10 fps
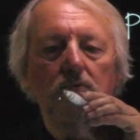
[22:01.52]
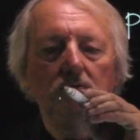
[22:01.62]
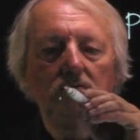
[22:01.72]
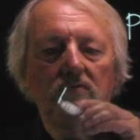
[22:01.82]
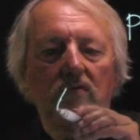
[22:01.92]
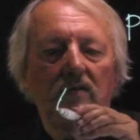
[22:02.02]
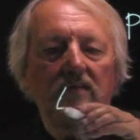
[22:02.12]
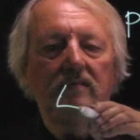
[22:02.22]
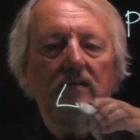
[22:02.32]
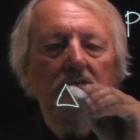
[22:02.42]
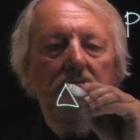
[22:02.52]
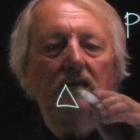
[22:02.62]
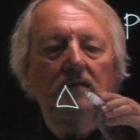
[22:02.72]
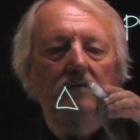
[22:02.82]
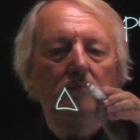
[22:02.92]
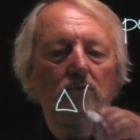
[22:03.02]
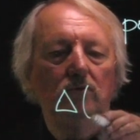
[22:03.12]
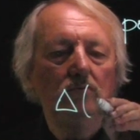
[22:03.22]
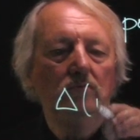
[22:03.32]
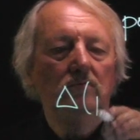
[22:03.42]
mu, so let's say delta
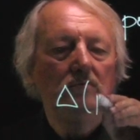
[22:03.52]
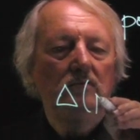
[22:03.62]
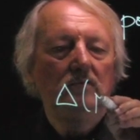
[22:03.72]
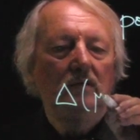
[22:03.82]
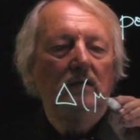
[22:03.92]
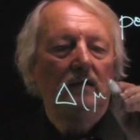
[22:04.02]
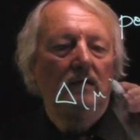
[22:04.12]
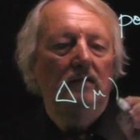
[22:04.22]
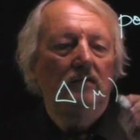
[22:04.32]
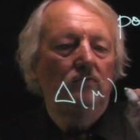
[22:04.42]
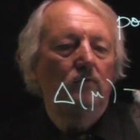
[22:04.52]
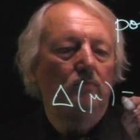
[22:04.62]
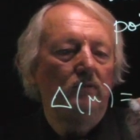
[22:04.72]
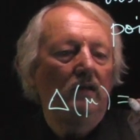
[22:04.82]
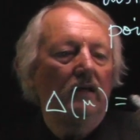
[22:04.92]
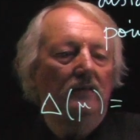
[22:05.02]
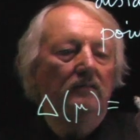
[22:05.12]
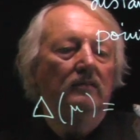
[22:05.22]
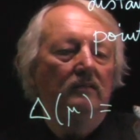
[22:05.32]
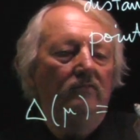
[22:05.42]
mu, this would be like
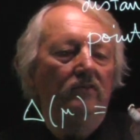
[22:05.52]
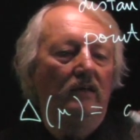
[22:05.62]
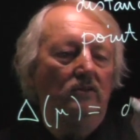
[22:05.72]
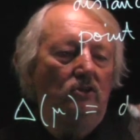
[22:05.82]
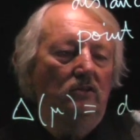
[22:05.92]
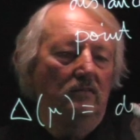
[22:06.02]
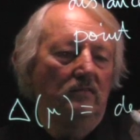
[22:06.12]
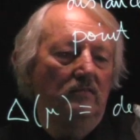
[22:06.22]
the deviation